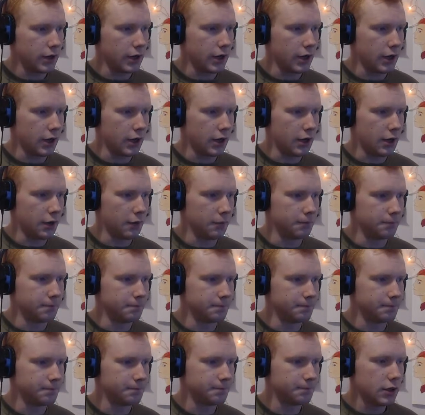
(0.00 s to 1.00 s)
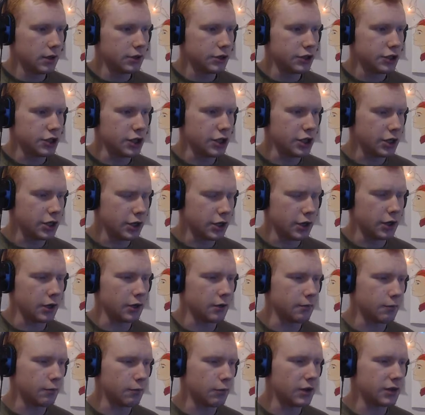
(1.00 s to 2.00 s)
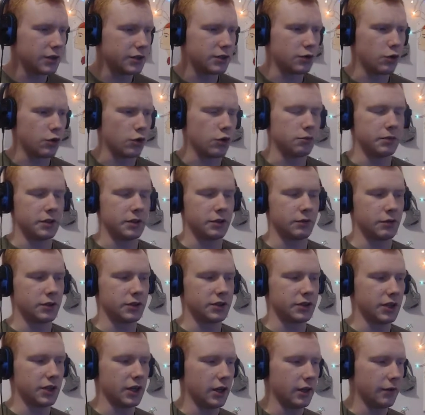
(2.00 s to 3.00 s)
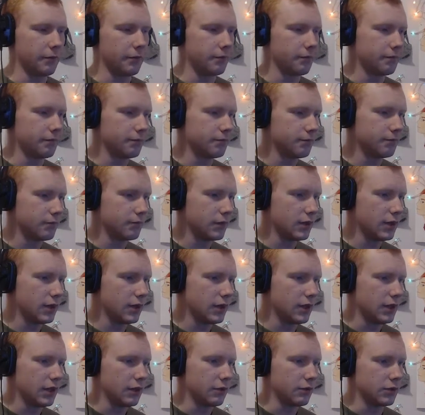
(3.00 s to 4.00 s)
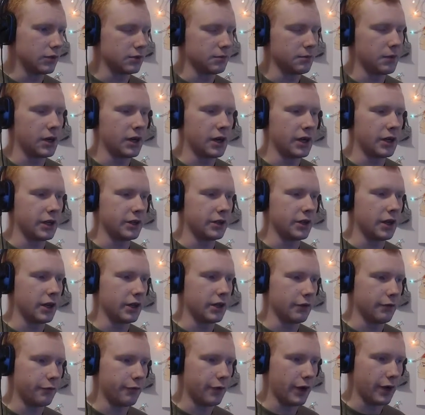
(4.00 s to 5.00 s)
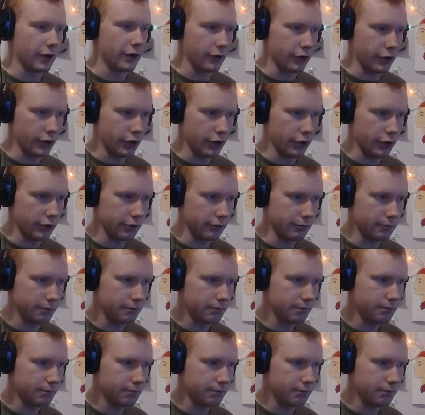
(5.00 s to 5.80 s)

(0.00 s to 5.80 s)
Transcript: Um, she uh, once told me one time it was my night of fire guard,